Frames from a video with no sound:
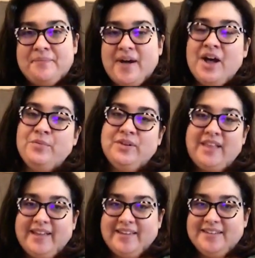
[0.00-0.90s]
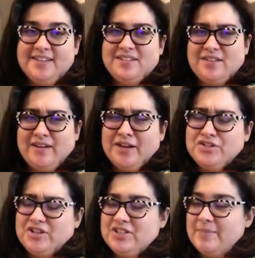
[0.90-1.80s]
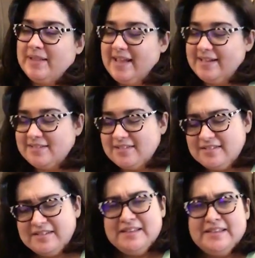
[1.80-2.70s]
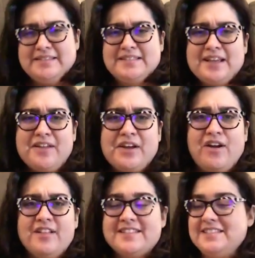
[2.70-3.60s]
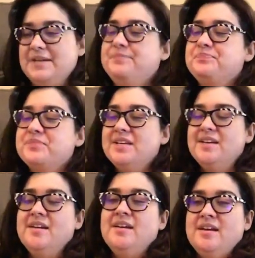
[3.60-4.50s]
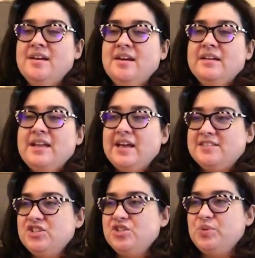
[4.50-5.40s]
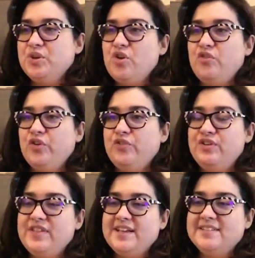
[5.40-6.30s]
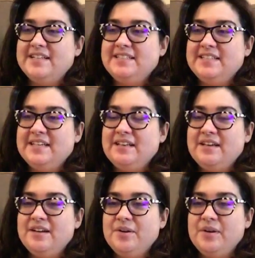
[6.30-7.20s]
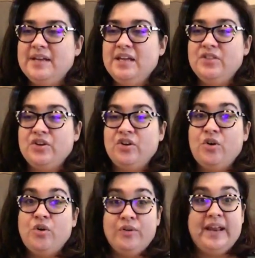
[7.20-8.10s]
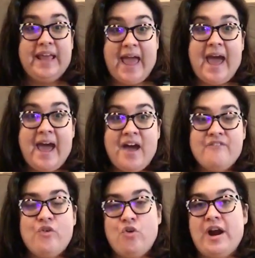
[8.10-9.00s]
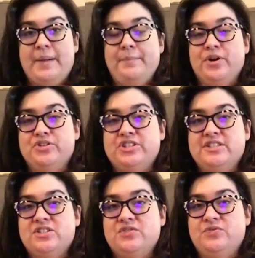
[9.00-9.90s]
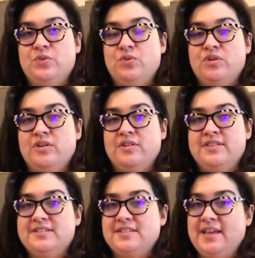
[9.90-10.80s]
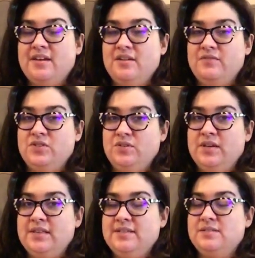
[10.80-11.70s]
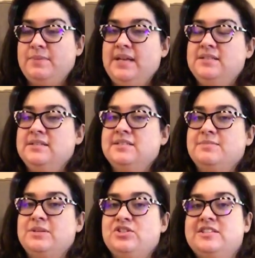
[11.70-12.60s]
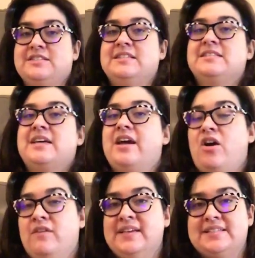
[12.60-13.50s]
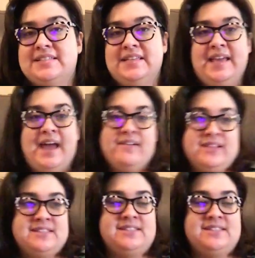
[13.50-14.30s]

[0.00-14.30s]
I will like it. Sorry, I gotta stretch out my legs. Indian style, they're all asleep. Next, I just want to go over a few things I did either already have or I purchased for the sake of doing these paintings, especially since I obviously have,